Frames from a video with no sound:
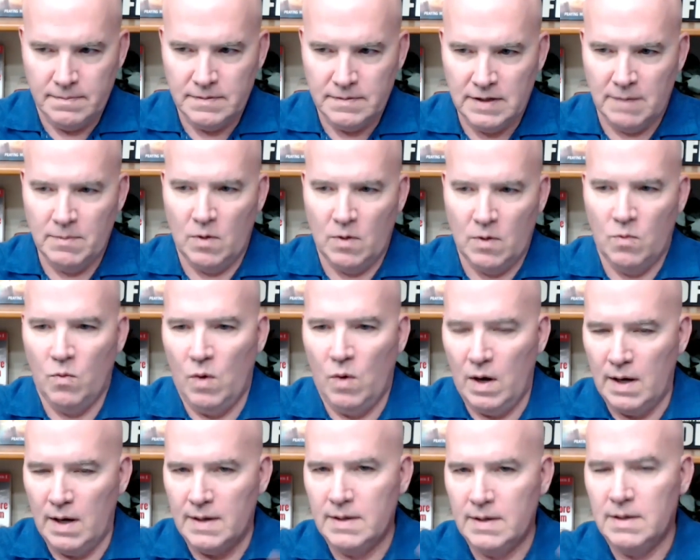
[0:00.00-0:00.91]
Number
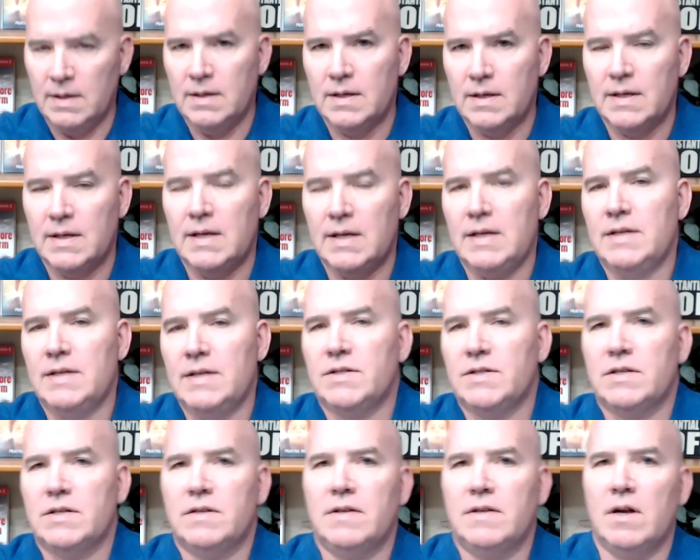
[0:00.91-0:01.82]
one
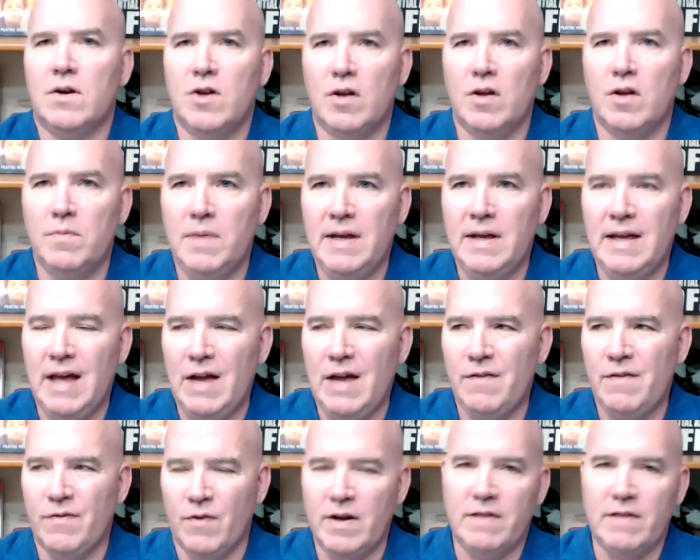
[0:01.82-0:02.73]
is there could be a
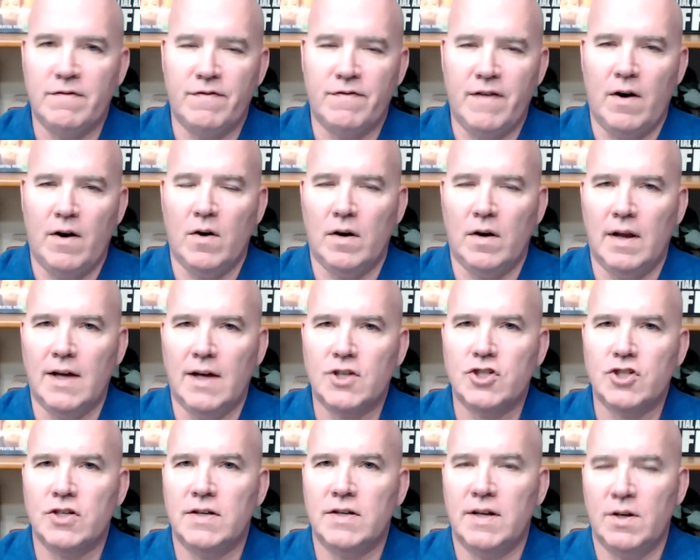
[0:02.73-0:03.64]
free and fair
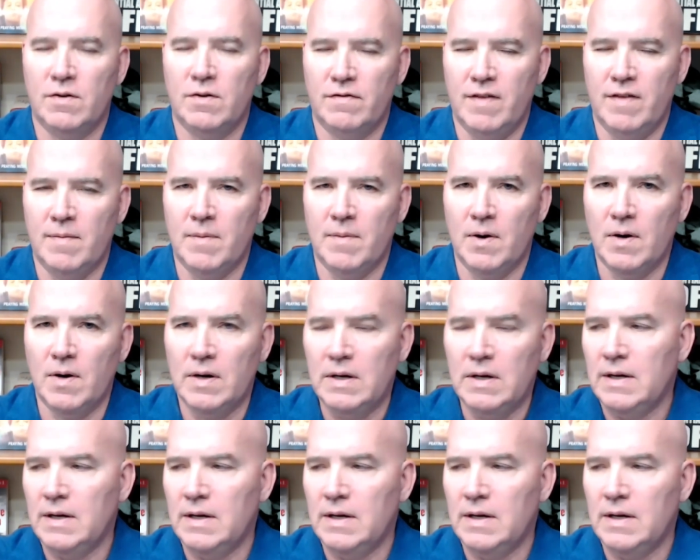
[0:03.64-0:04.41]
election in November.